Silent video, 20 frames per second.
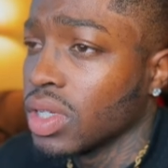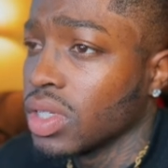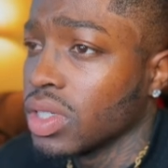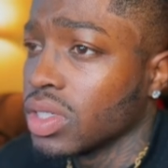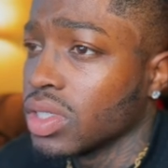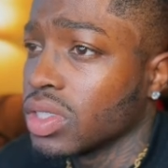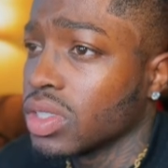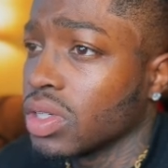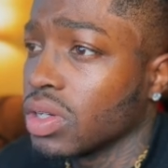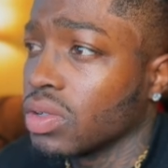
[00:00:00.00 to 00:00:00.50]

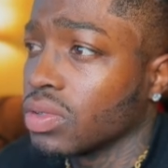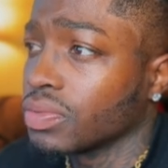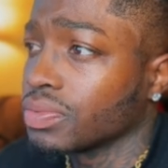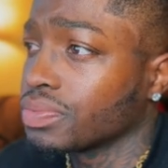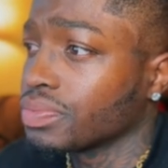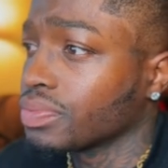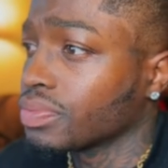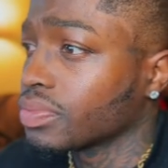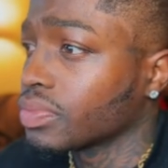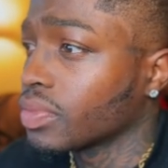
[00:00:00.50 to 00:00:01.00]
So
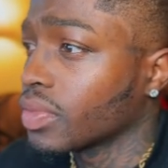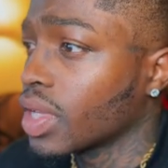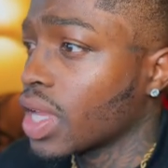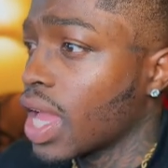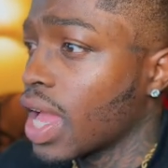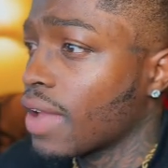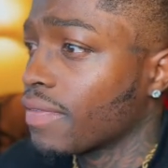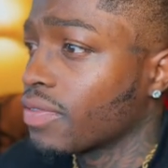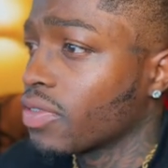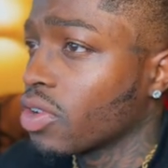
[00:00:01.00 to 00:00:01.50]

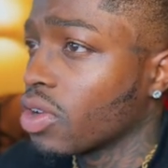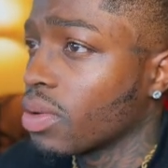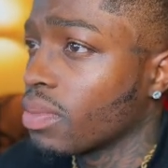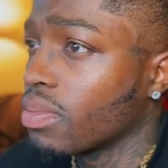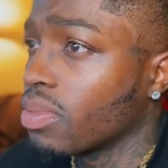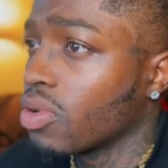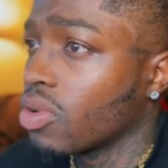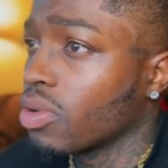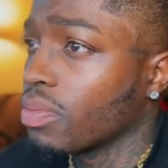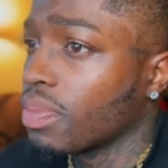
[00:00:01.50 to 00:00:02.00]
after it
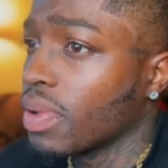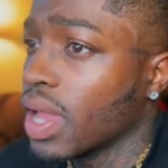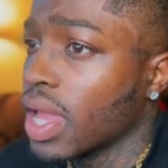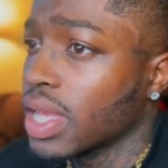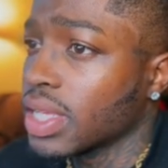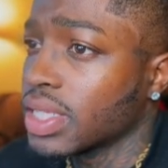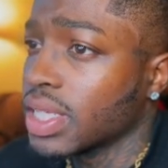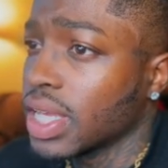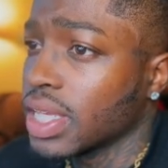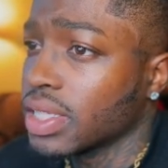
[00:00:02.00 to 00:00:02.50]
broke
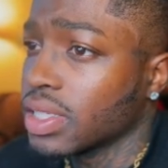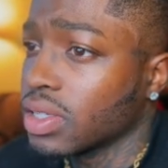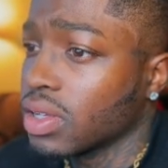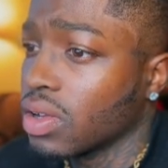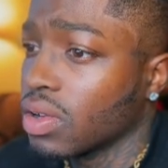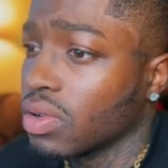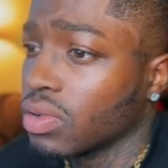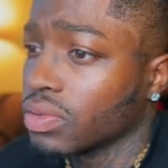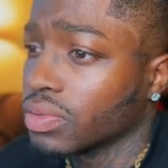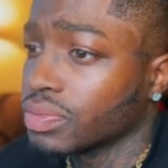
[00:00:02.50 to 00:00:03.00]
past that
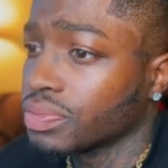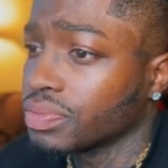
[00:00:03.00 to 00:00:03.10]
zone,